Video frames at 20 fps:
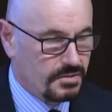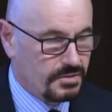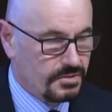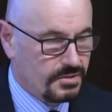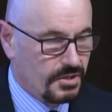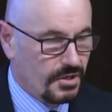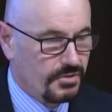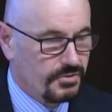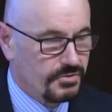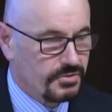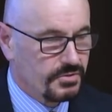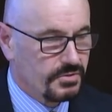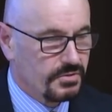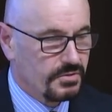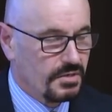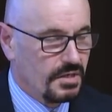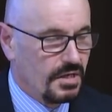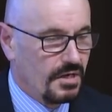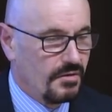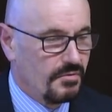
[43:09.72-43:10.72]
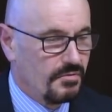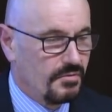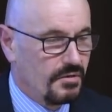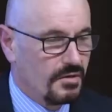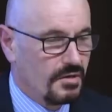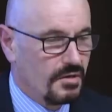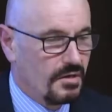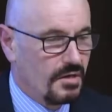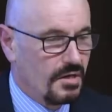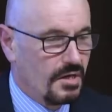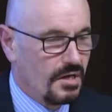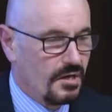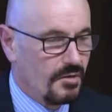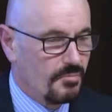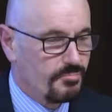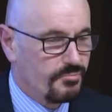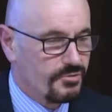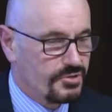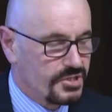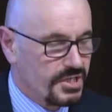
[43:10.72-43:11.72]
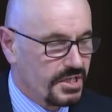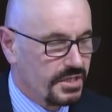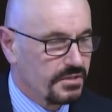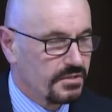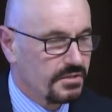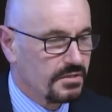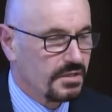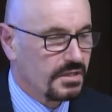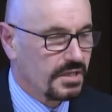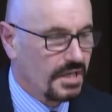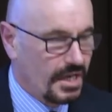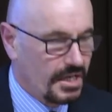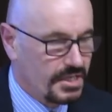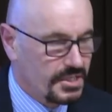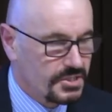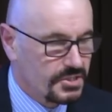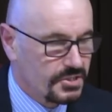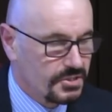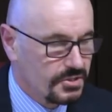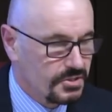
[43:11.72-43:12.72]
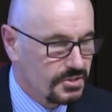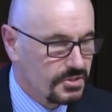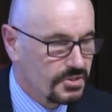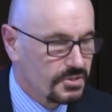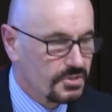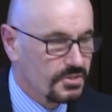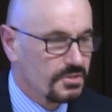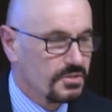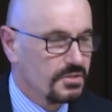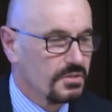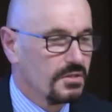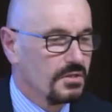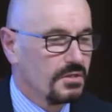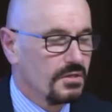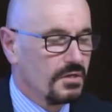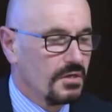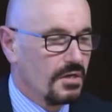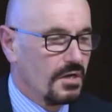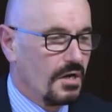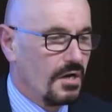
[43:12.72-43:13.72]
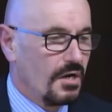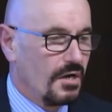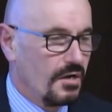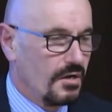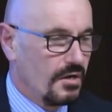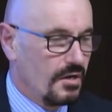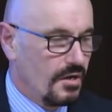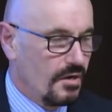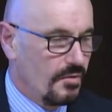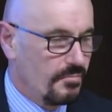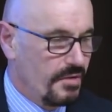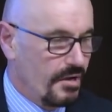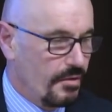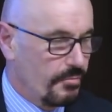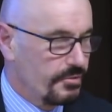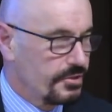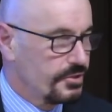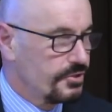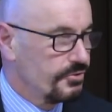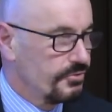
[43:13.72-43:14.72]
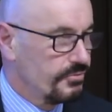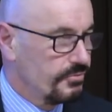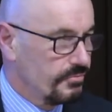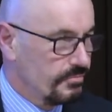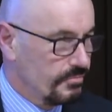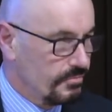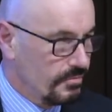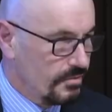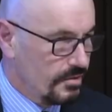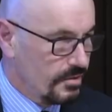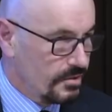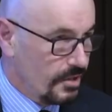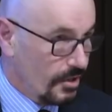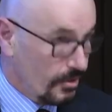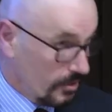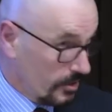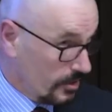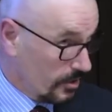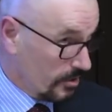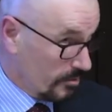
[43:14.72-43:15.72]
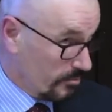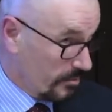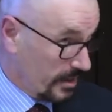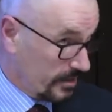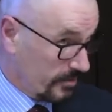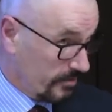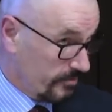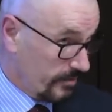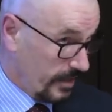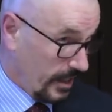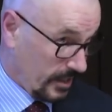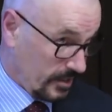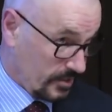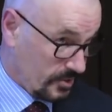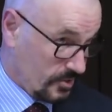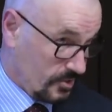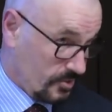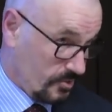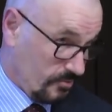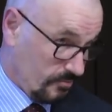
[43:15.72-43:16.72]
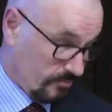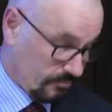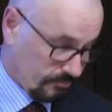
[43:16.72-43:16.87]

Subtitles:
don't present cases about which you know little about the facts.